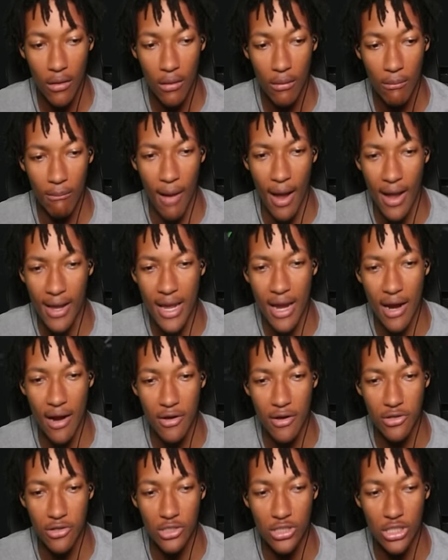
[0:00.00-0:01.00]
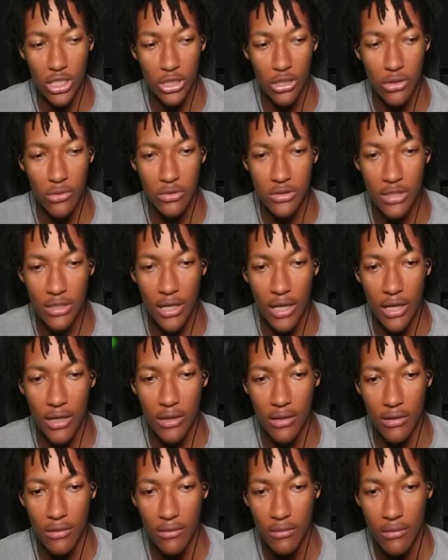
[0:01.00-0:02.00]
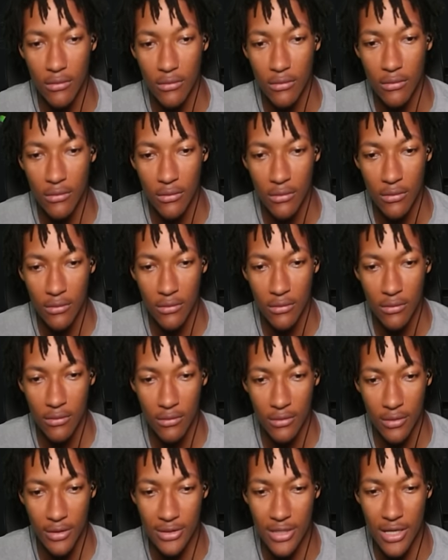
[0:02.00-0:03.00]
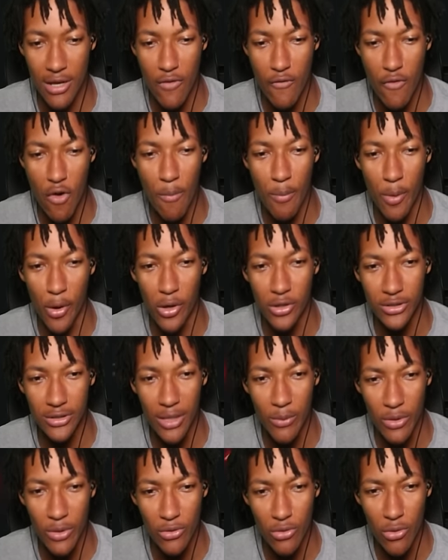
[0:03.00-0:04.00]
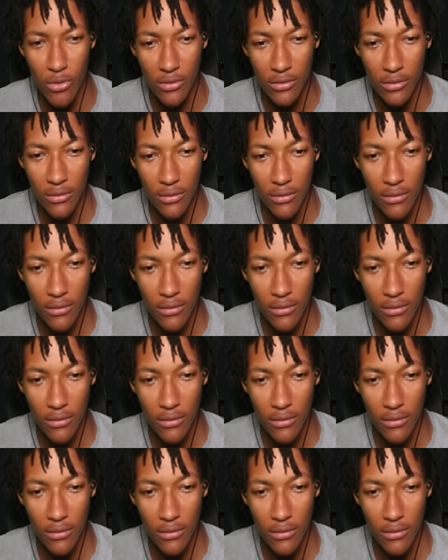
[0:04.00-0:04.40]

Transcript: My character is hallucinating. It's not a real person. Like, what are you doing?